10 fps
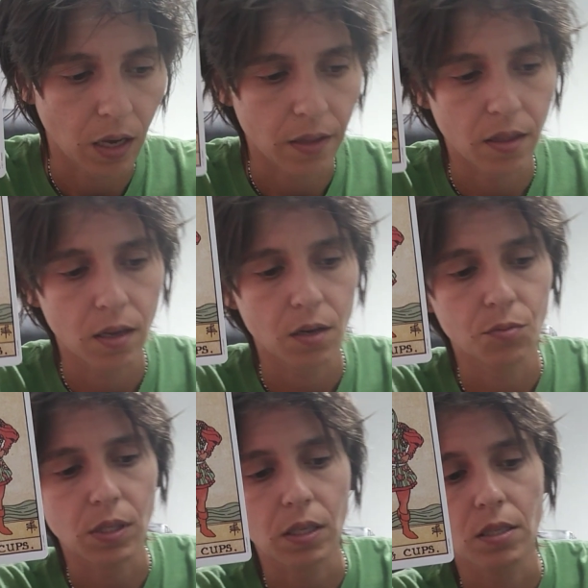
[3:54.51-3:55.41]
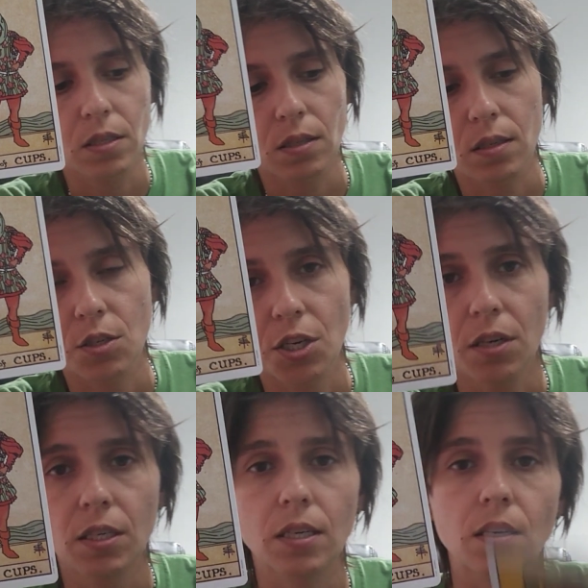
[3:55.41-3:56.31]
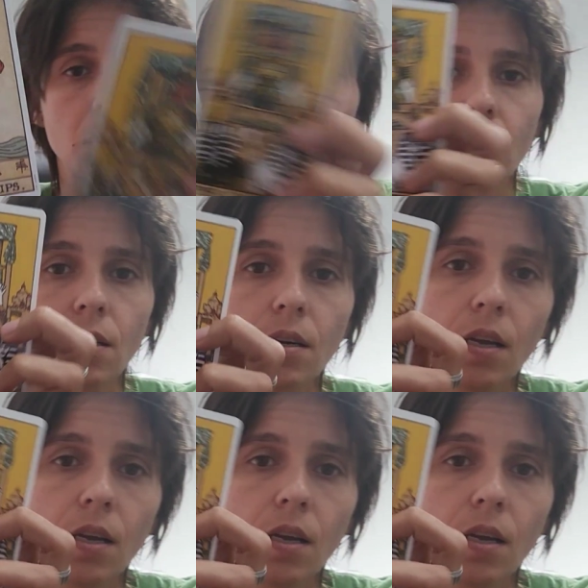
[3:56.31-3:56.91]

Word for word: I think it relates to this chariot here.